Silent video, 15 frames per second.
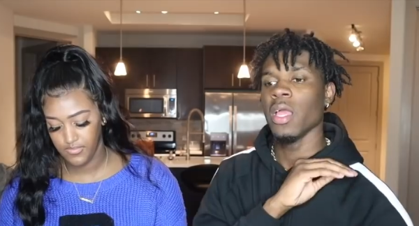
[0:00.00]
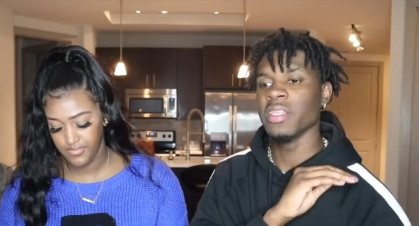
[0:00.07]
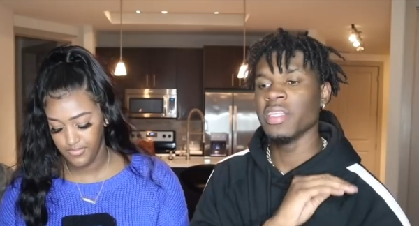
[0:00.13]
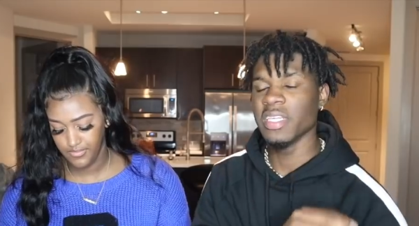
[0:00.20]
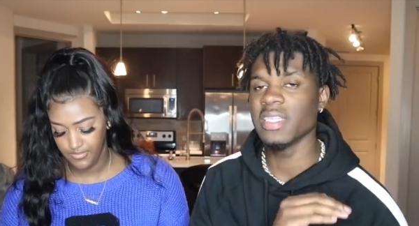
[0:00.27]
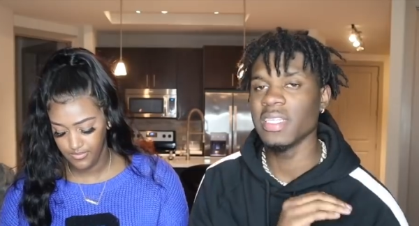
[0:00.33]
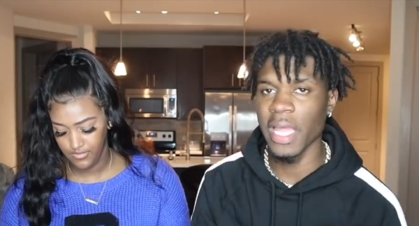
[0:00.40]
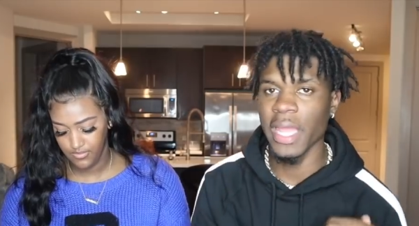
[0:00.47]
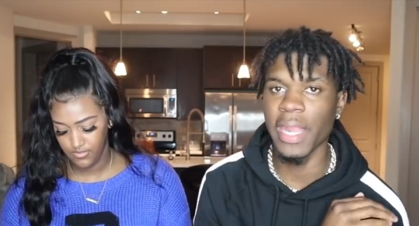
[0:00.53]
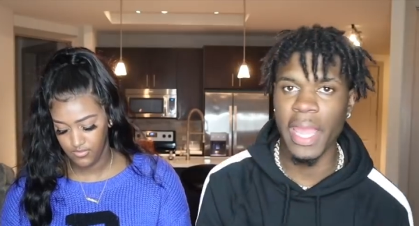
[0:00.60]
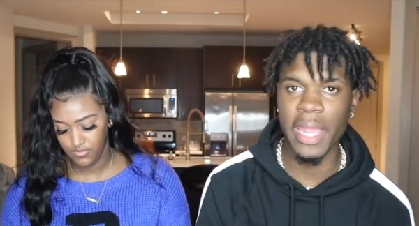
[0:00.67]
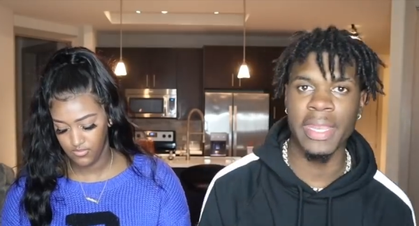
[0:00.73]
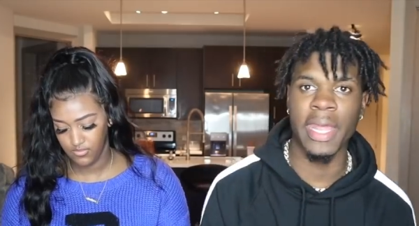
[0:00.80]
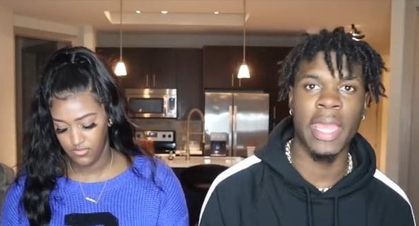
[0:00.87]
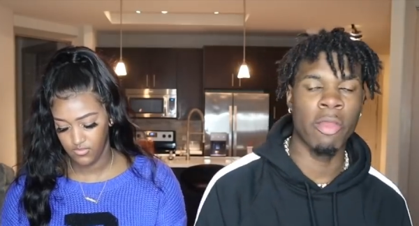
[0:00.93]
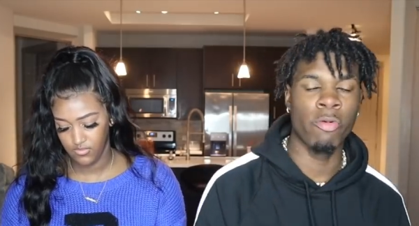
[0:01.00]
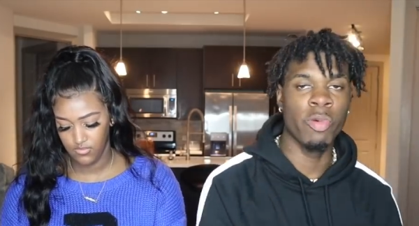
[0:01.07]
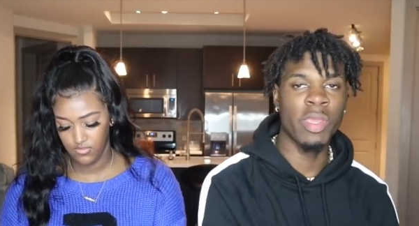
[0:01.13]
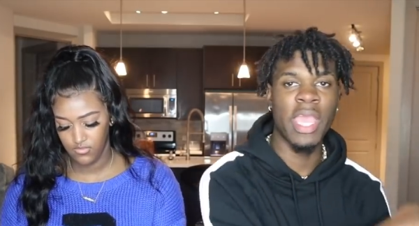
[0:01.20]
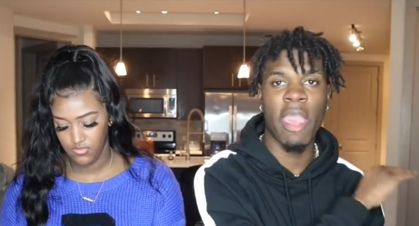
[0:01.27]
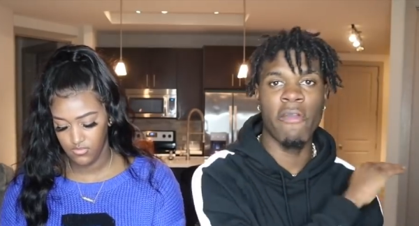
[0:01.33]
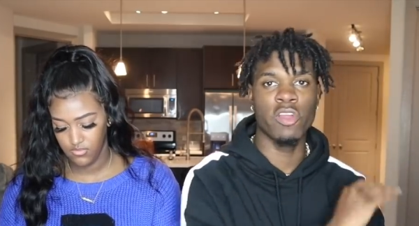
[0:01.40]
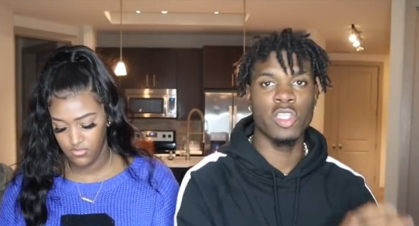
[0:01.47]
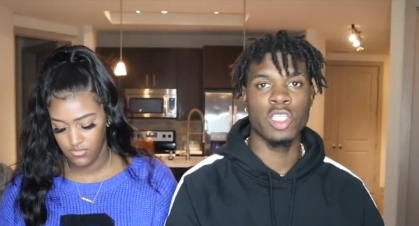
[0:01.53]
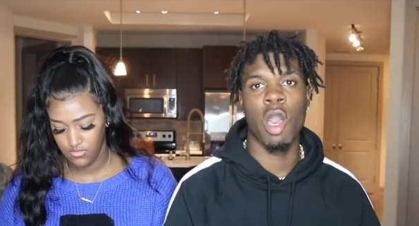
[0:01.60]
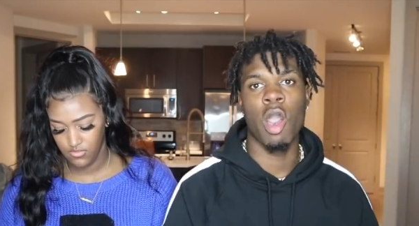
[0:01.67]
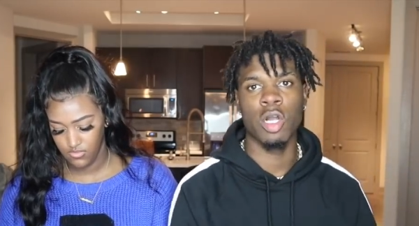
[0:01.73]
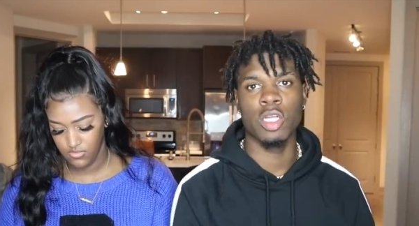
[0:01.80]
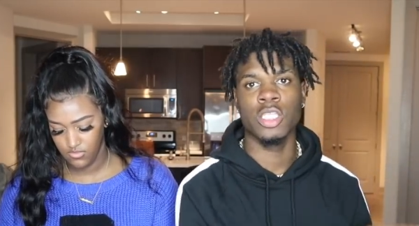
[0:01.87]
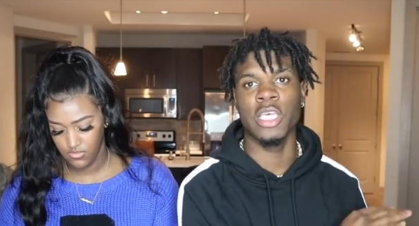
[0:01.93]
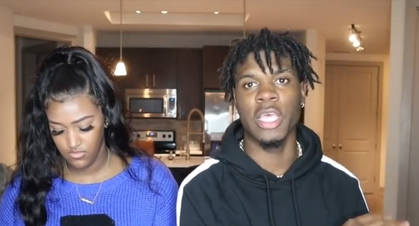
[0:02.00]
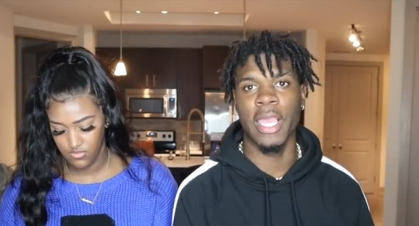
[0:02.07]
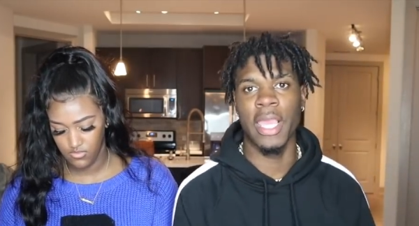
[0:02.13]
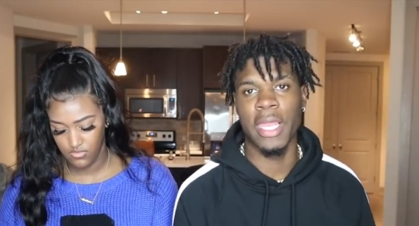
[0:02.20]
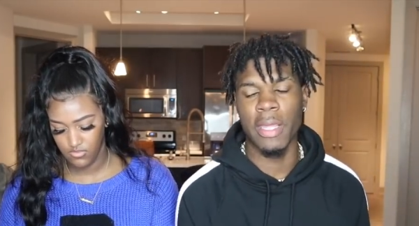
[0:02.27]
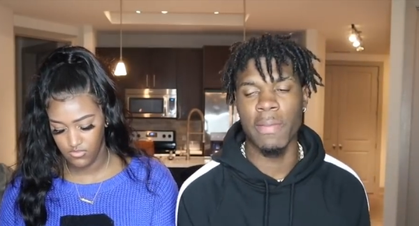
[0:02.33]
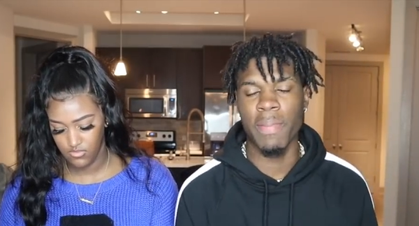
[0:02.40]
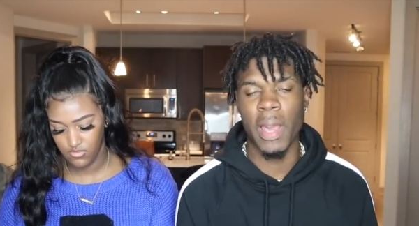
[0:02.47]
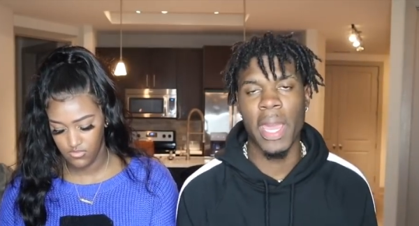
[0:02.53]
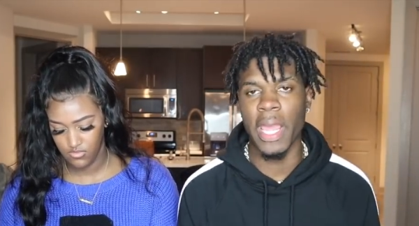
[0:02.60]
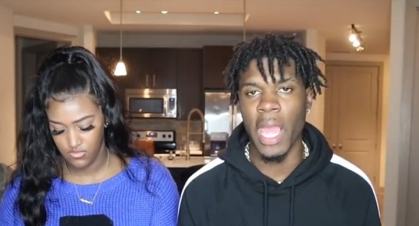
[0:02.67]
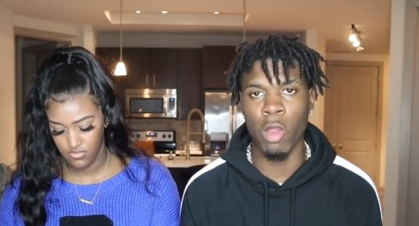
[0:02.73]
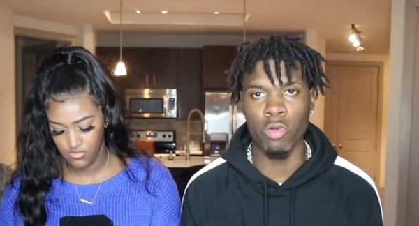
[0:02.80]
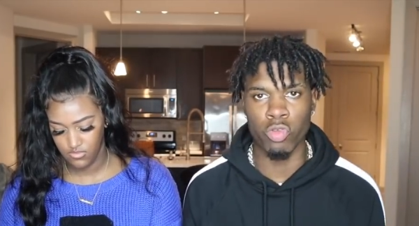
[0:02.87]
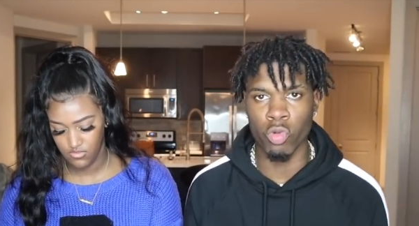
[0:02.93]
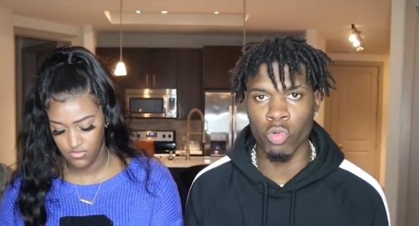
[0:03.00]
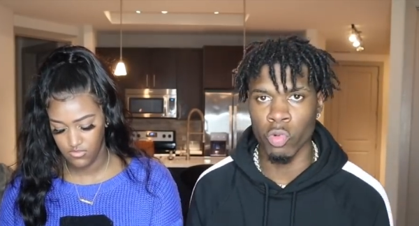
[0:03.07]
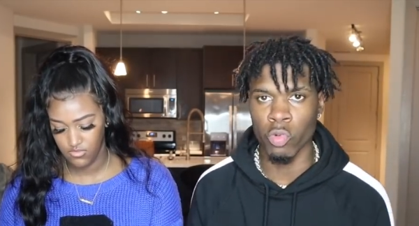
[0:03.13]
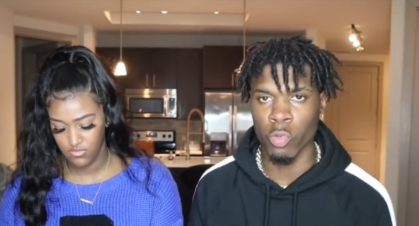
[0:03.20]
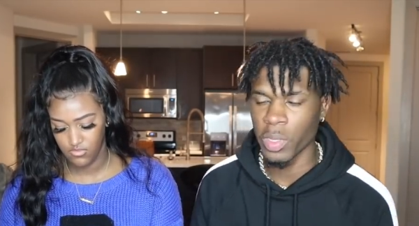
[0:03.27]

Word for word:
Speaker 1: this late at night, we haven't talked to anybody out the group.